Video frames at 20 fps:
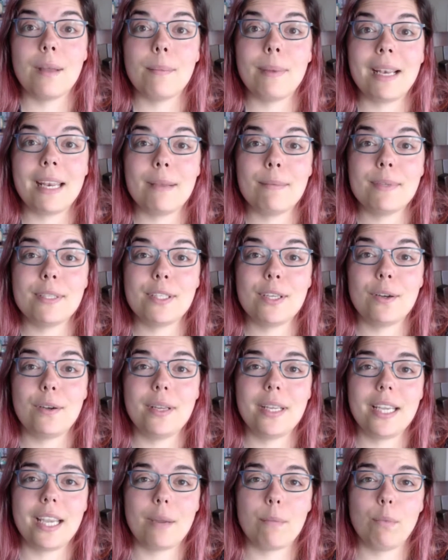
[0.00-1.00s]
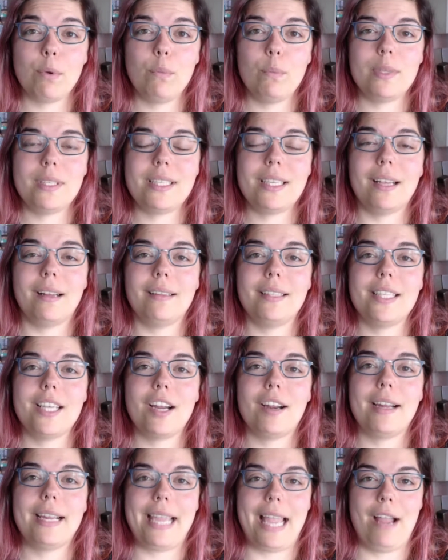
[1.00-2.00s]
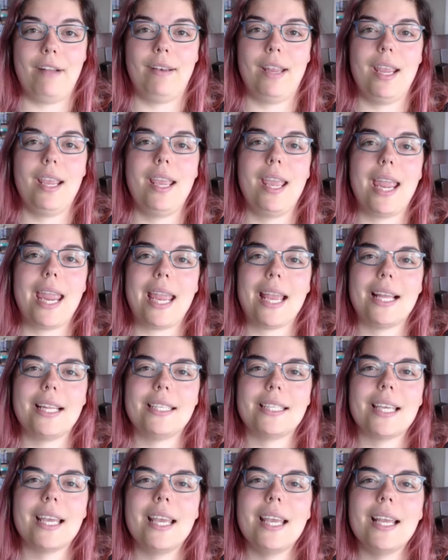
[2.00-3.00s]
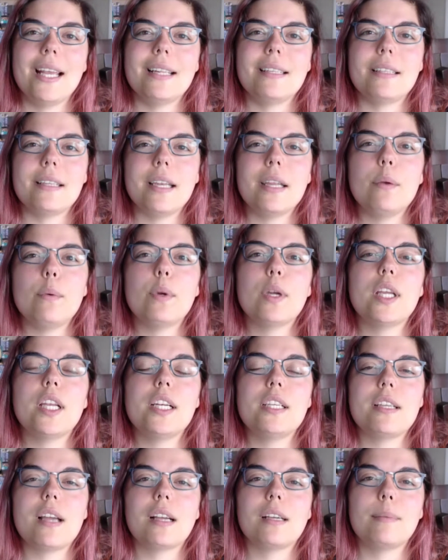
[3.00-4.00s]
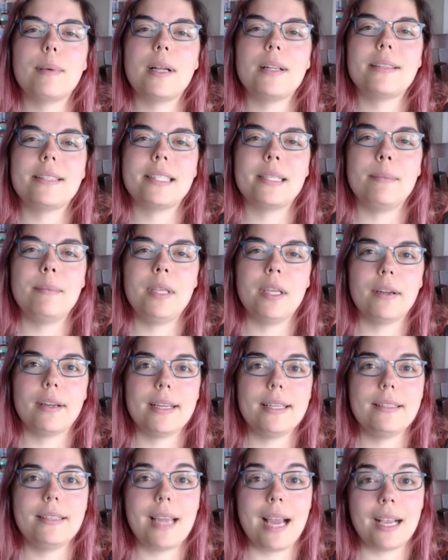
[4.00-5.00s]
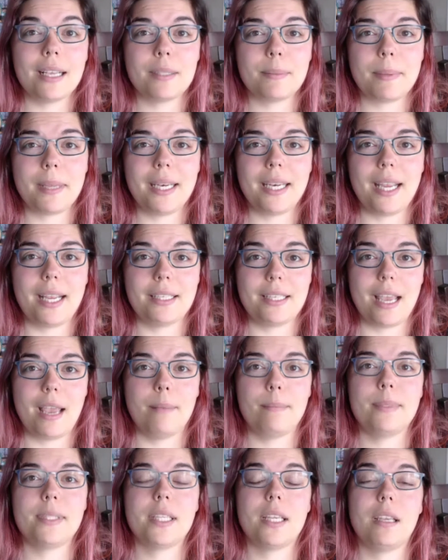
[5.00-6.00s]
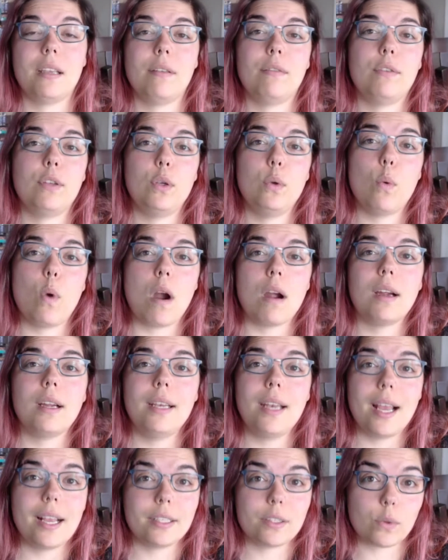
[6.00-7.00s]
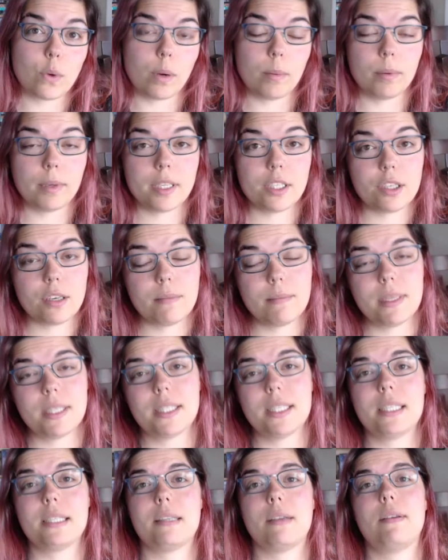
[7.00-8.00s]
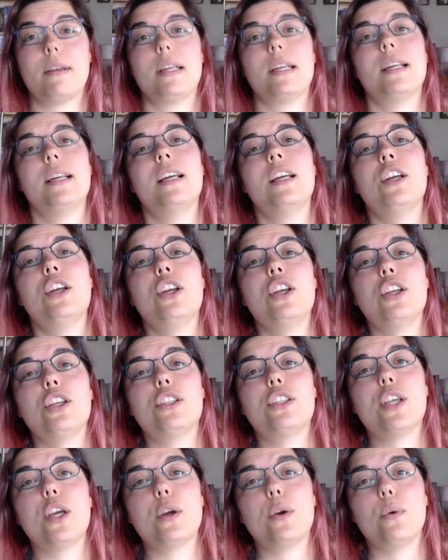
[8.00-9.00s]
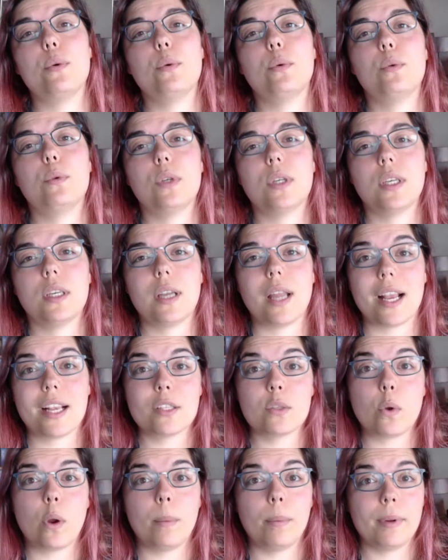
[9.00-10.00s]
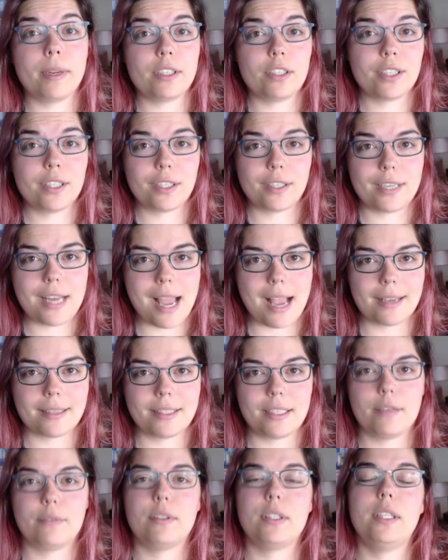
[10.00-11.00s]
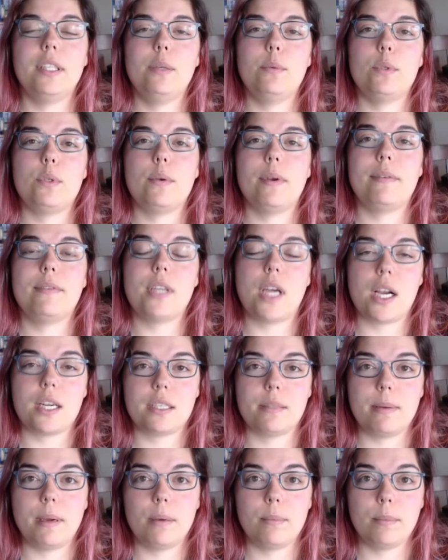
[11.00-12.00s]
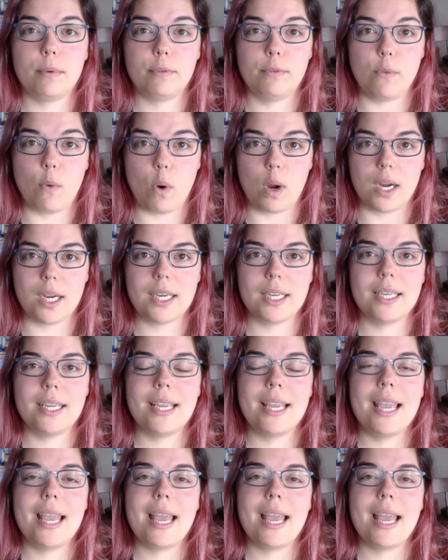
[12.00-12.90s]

My name is Toni Cameron with T L D R Accounting, and today we're going to talk about some year-end tax planning tips if you are an S-Corporation business owner. So S-Corporations are taxed differently, which we've talked about before.